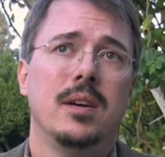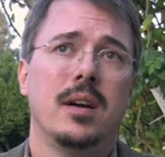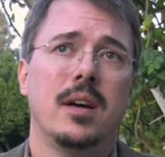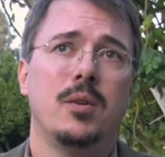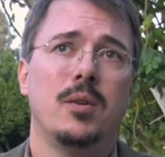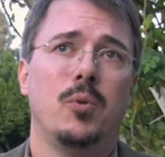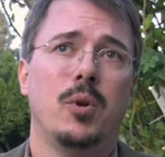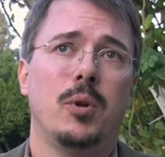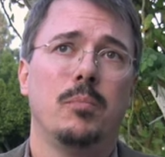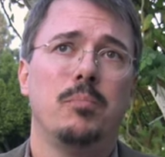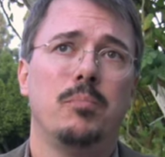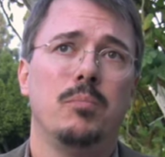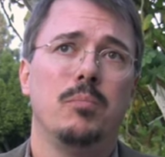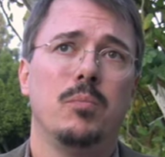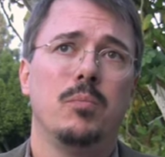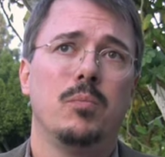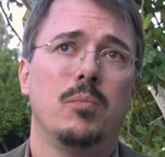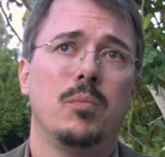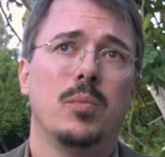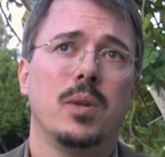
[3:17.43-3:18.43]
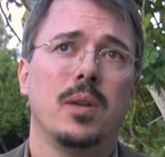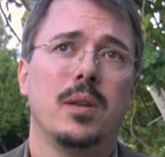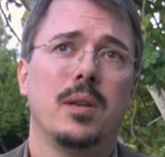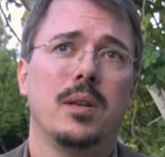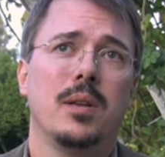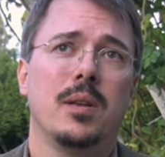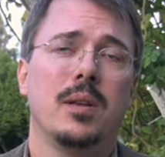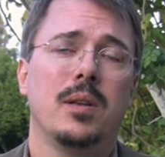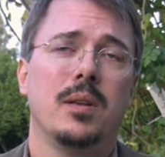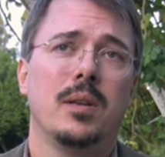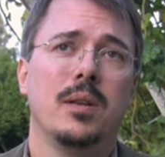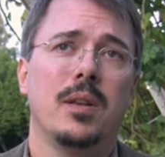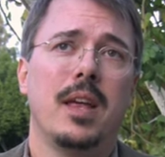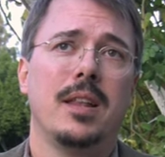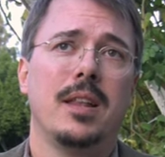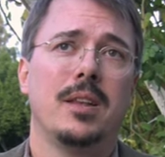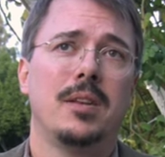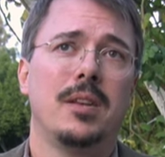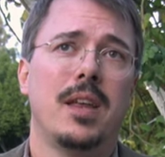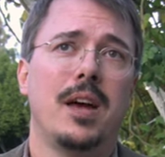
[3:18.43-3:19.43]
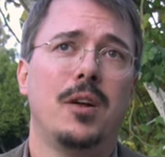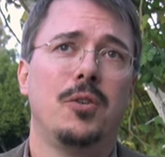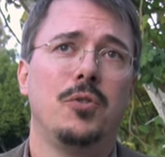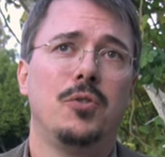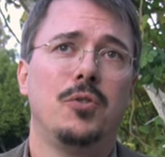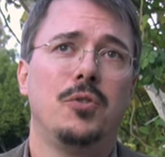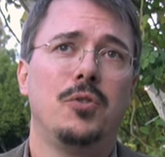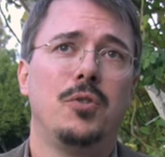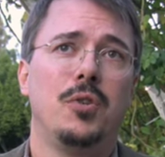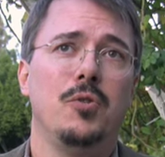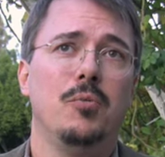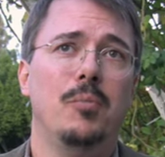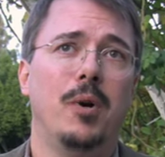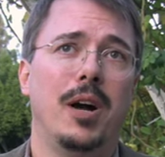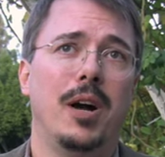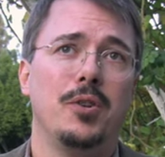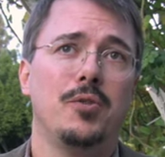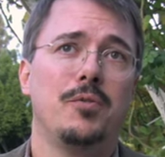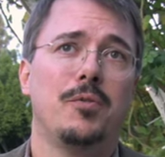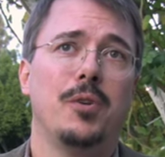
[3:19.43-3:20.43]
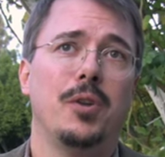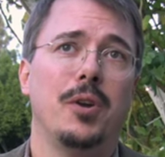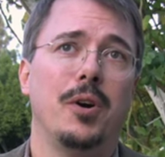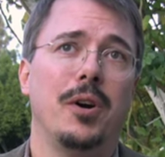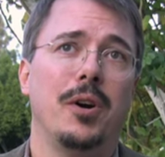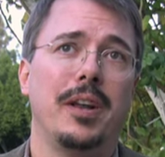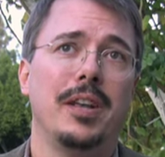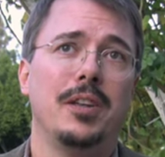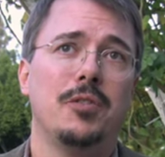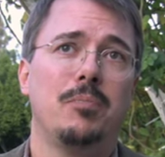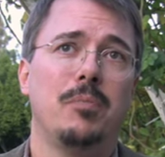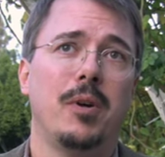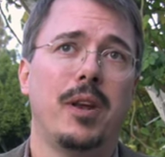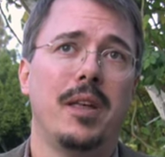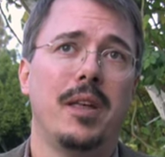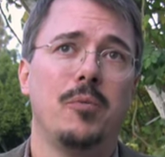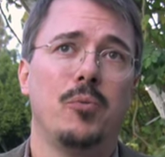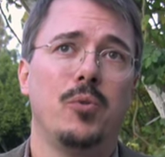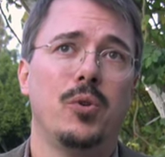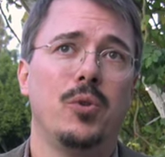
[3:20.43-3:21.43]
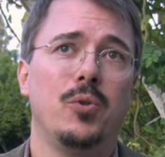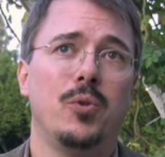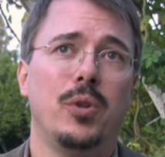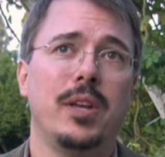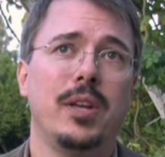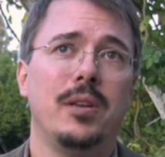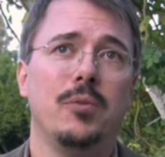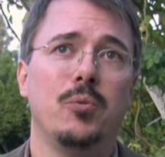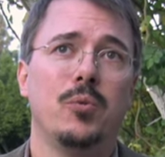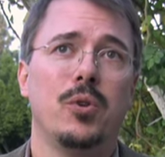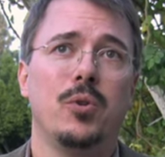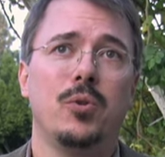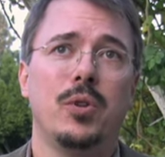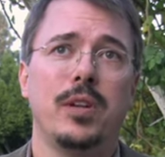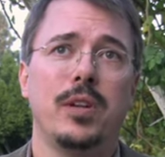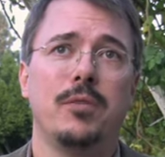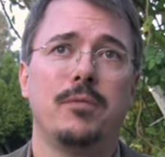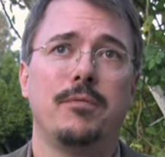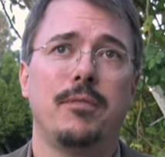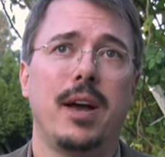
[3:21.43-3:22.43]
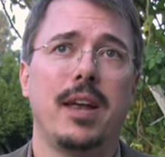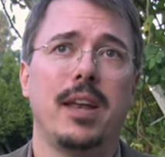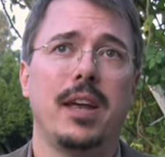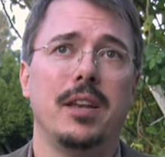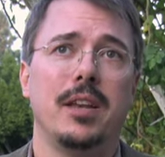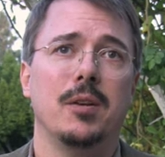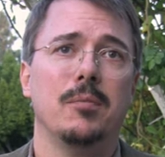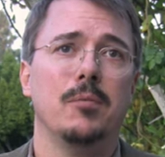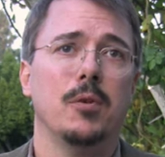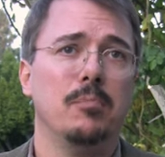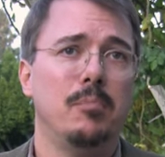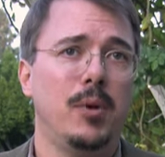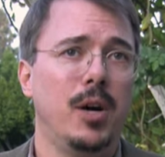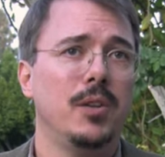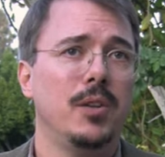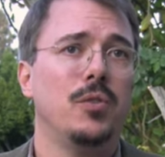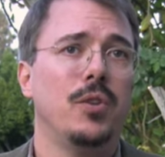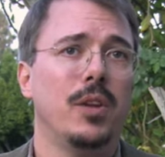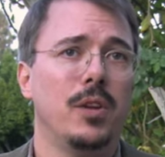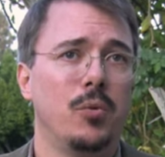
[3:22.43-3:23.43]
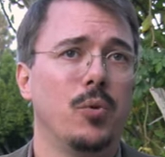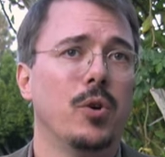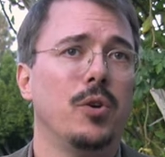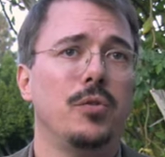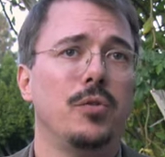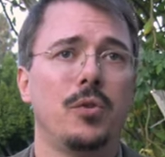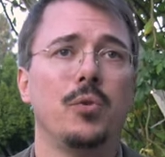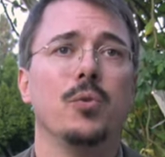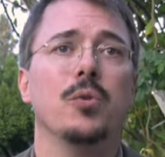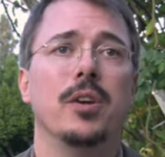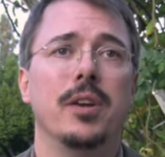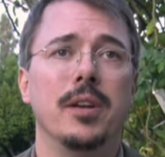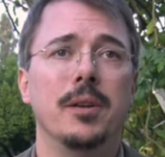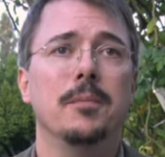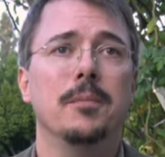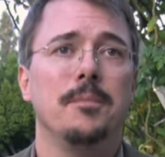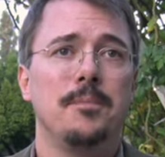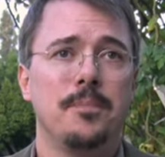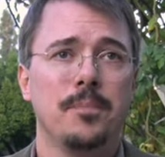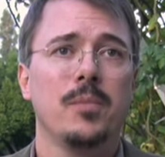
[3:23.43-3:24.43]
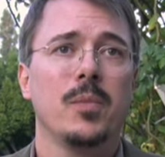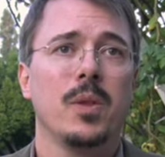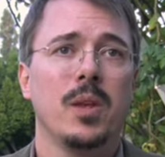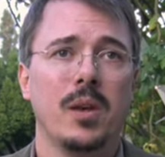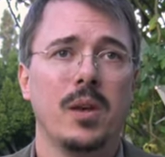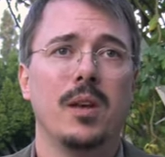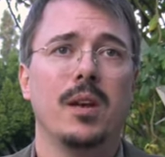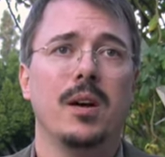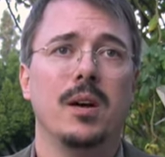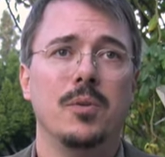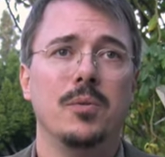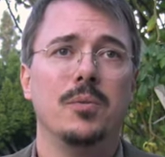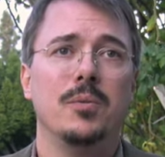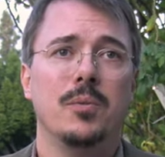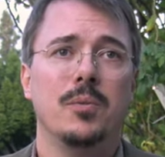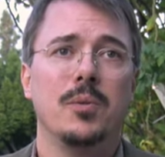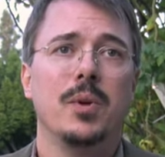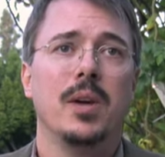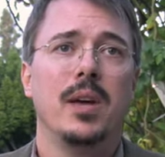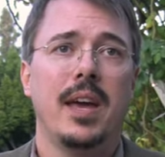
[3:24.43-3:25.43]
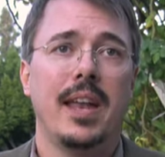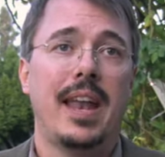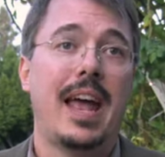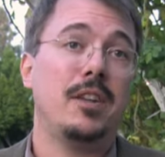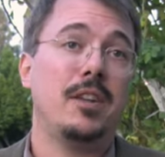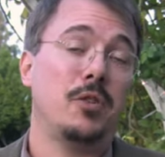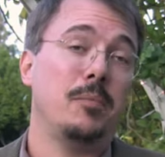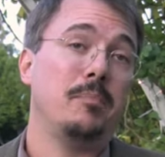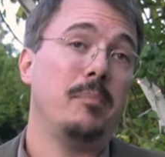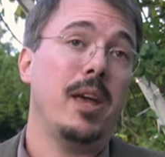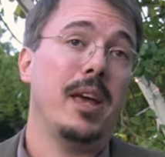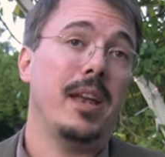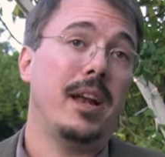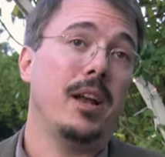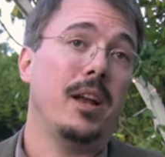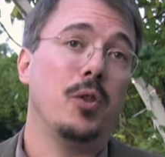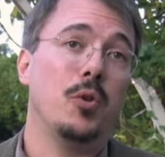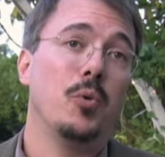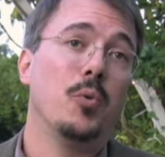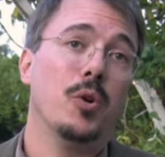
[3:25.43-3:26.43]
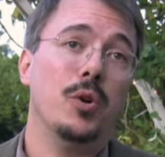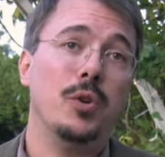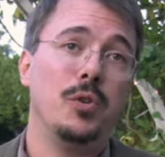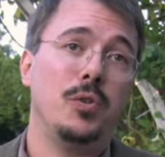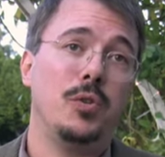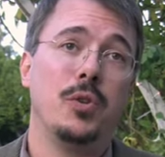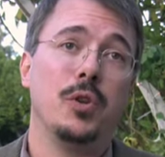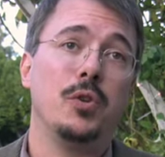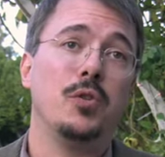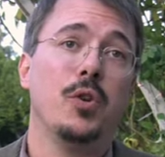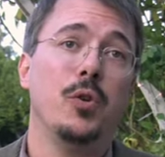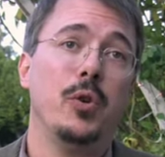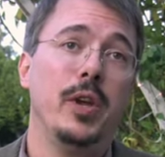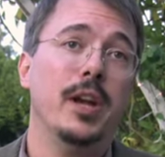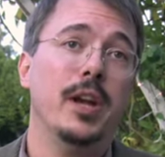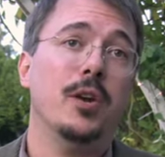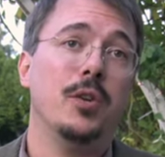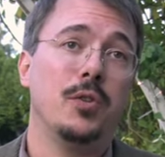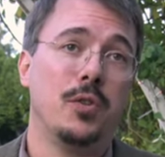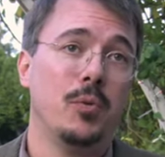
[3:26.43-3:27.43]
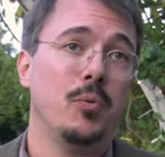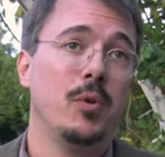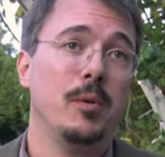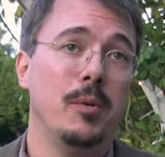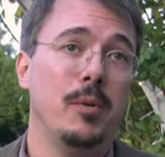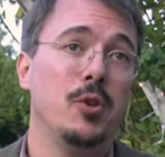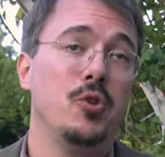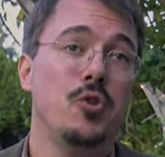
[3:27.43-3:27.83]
don't want to nail it down too much for the audience, but we're only a finite number of months into our story, you know. It hasn't been, in other words, the 2 years that we've been